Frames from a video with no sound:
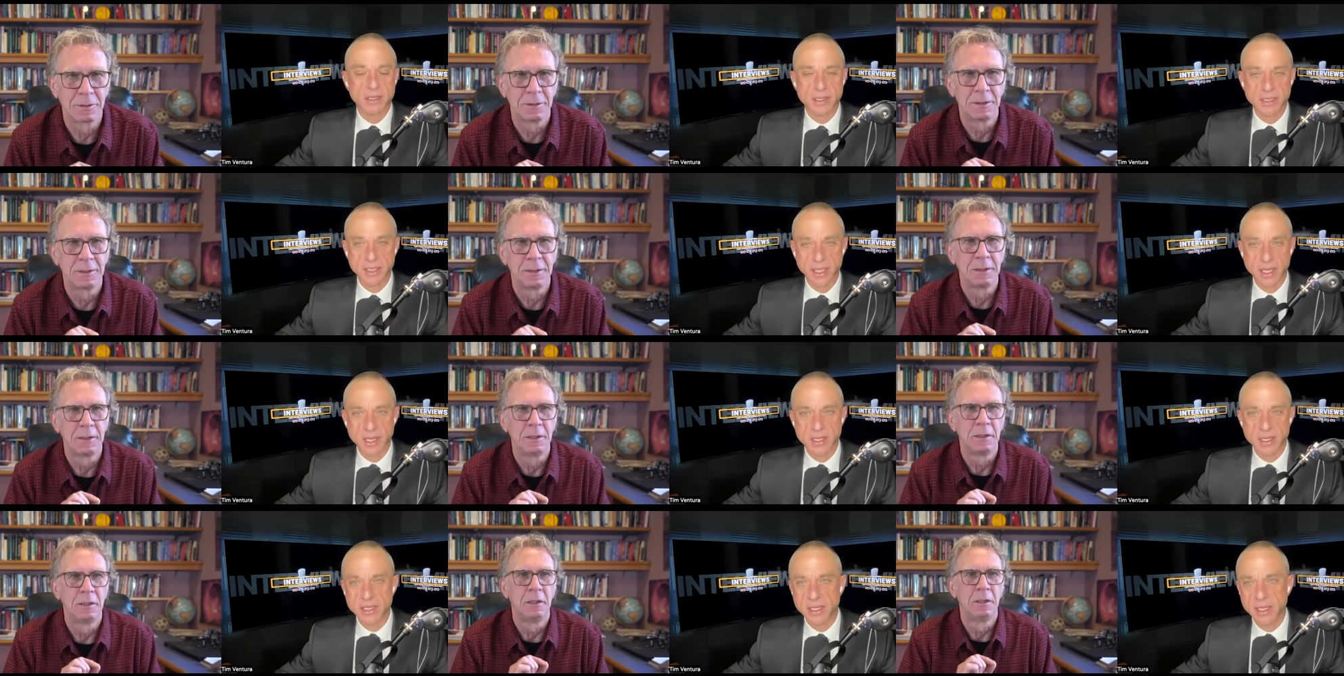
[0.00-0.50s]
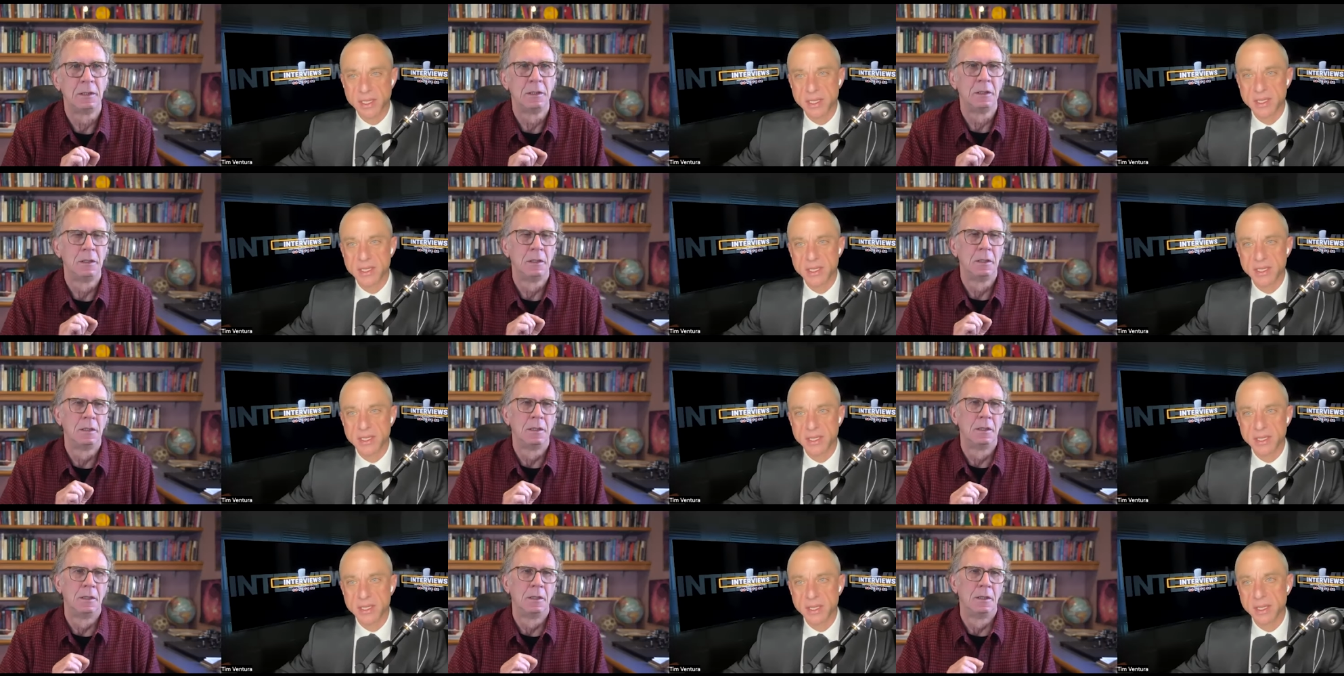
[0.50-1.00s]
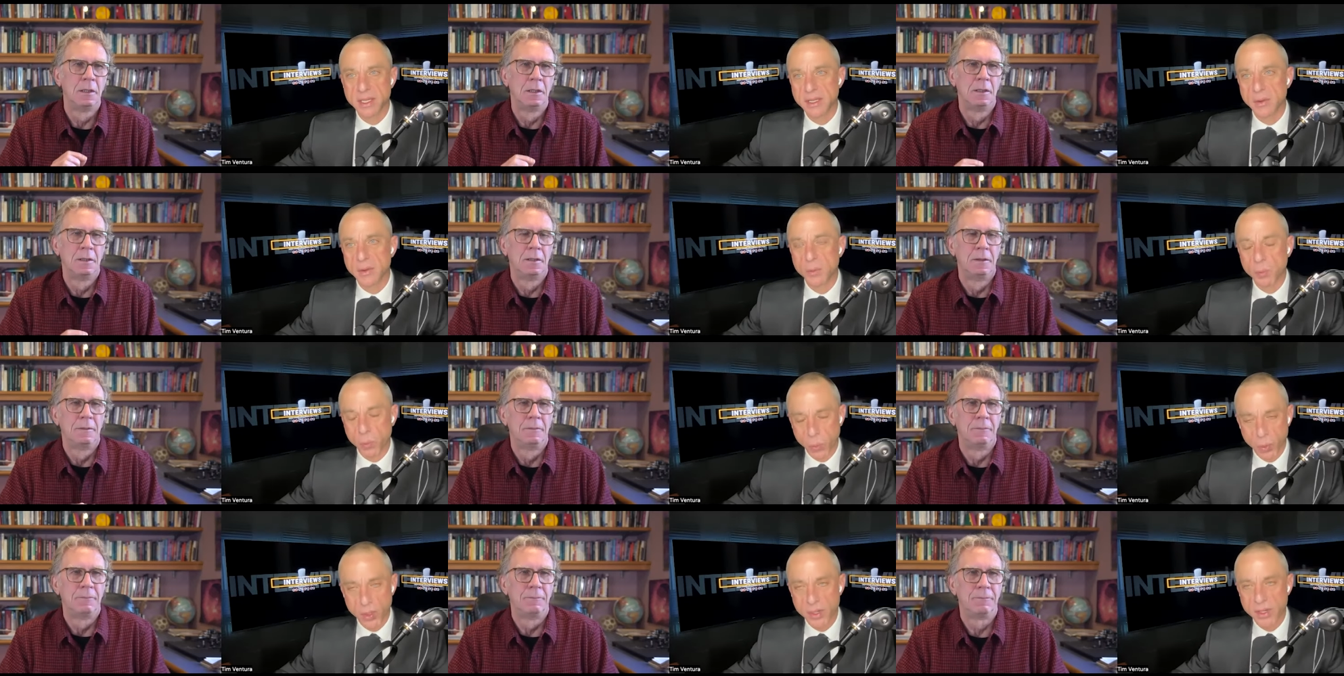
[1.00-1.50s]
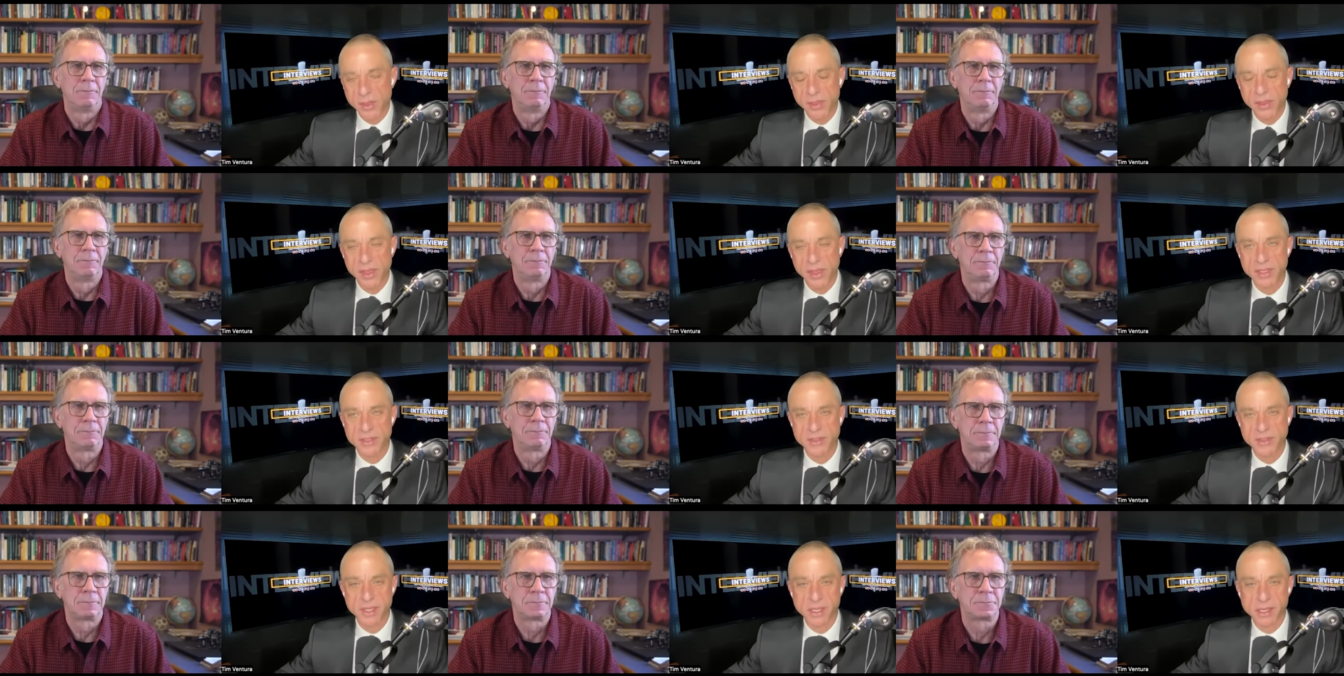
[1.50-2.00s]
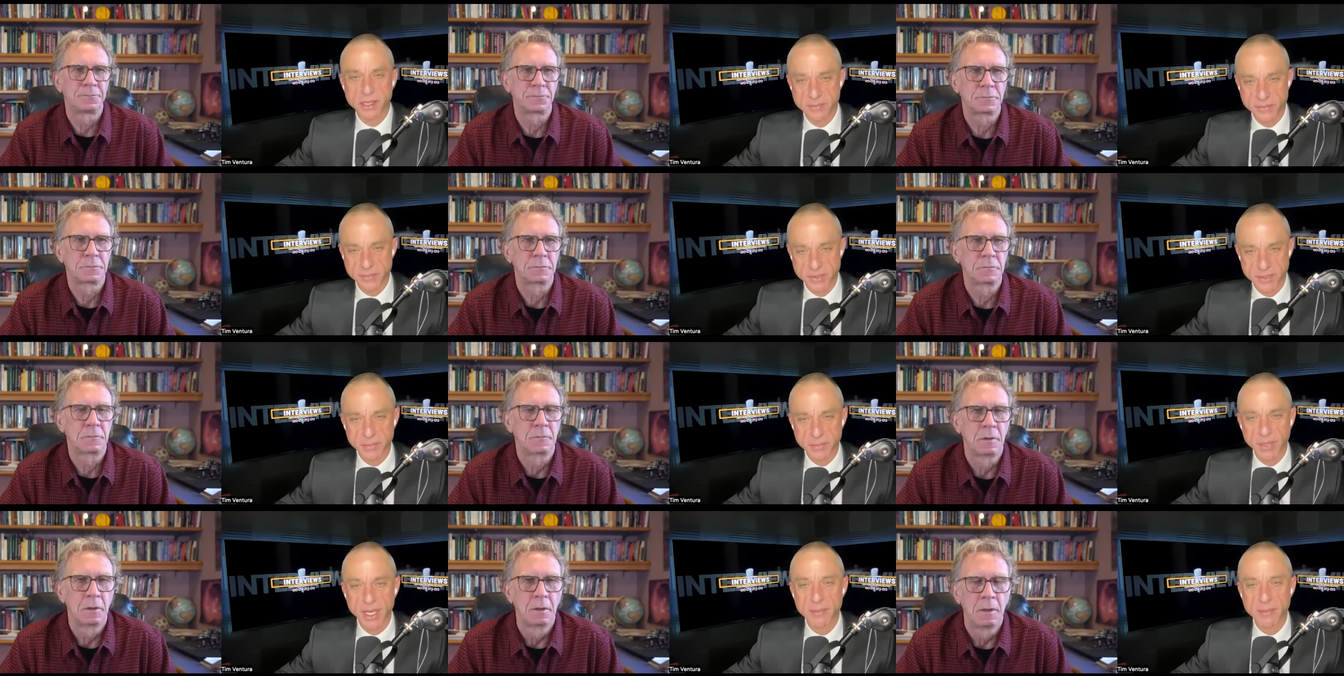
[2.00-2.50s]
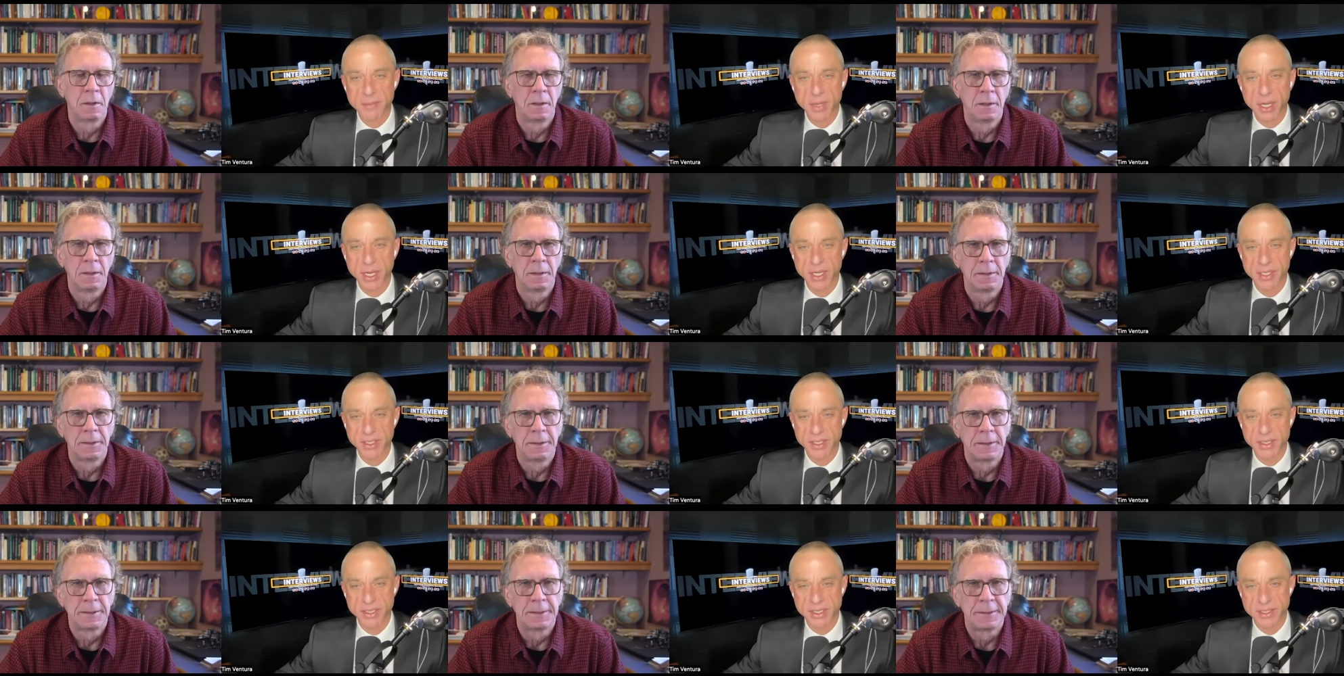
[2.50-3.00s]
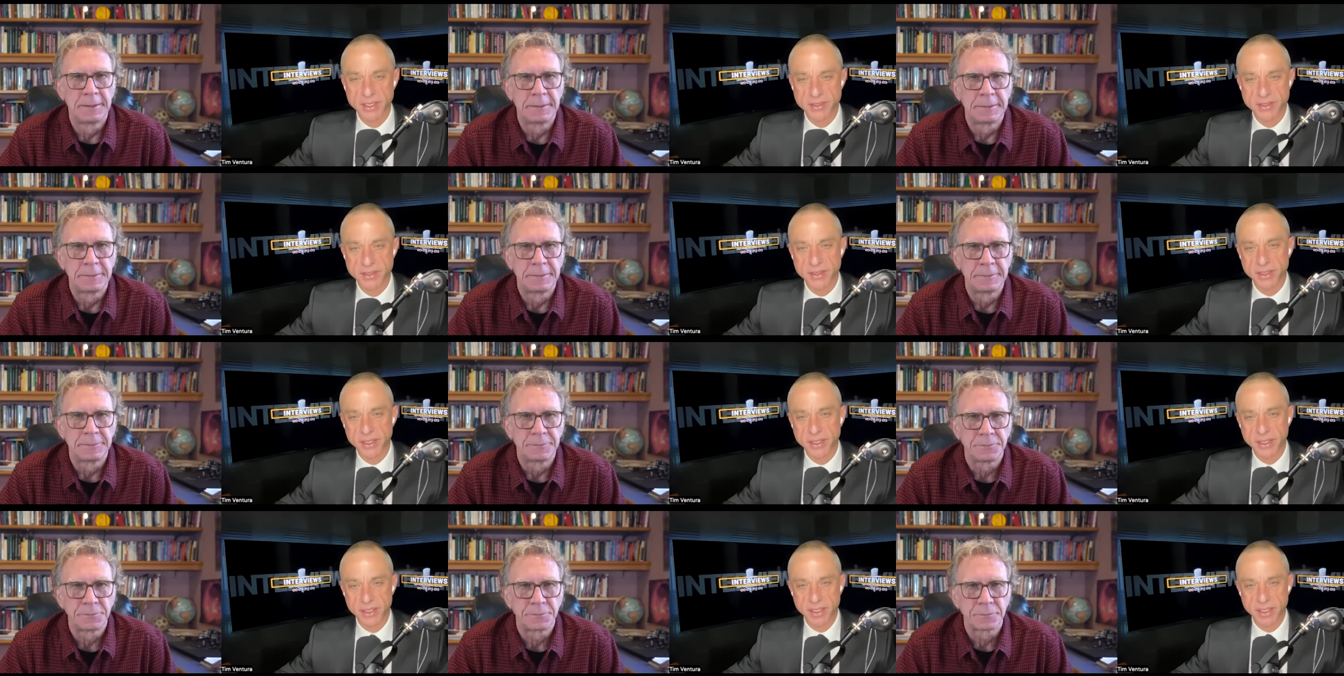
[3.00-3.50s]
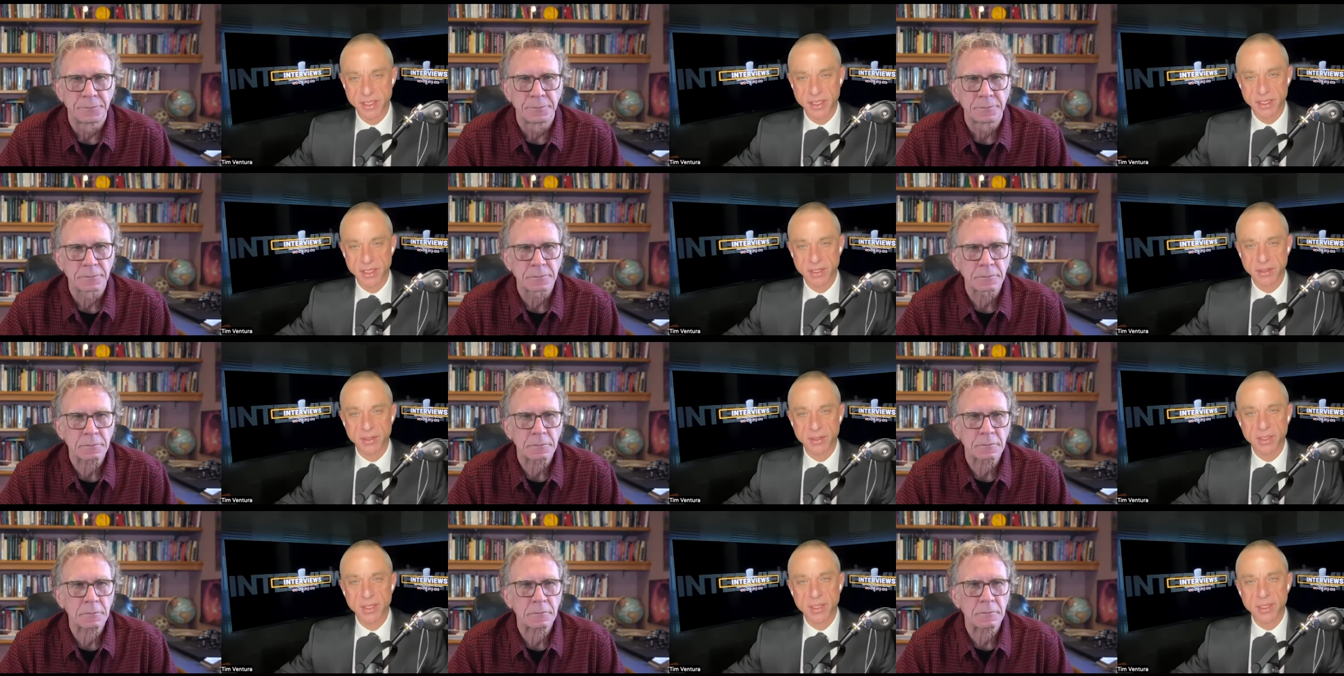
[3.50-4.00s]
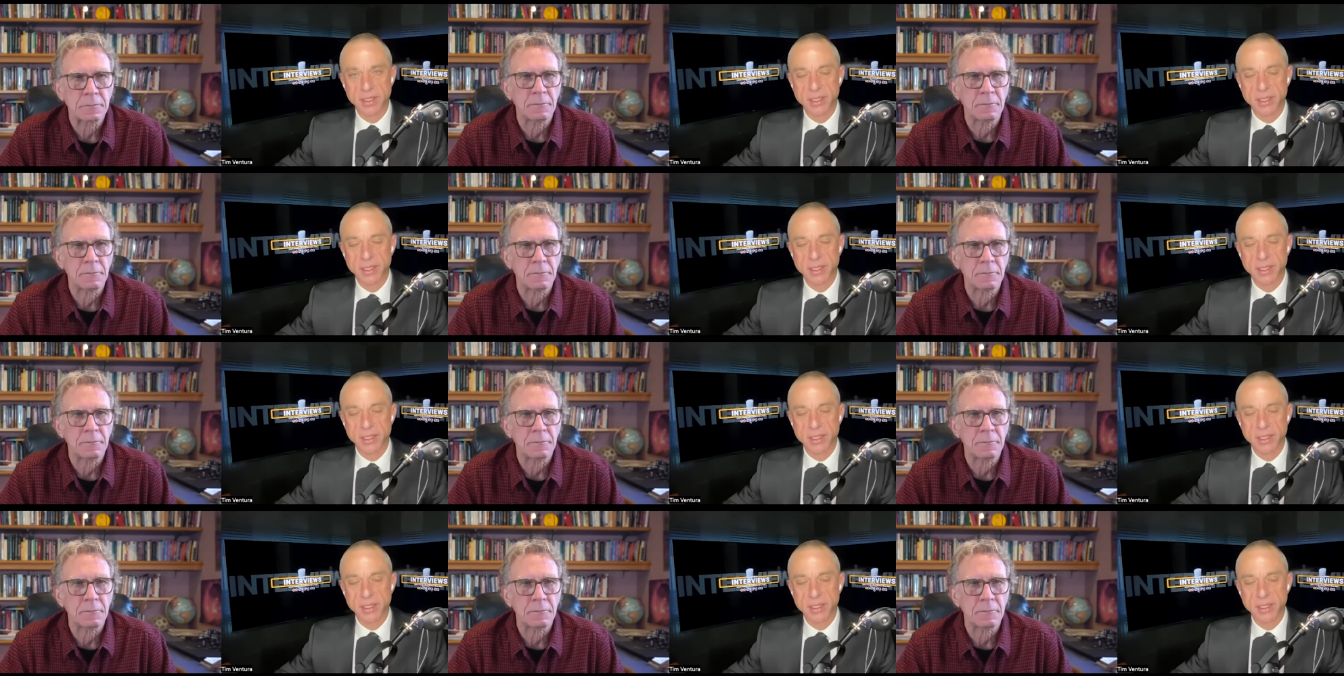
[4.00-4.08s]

Speaker 1: it, one of the things that comes to my mind is, uh, you know,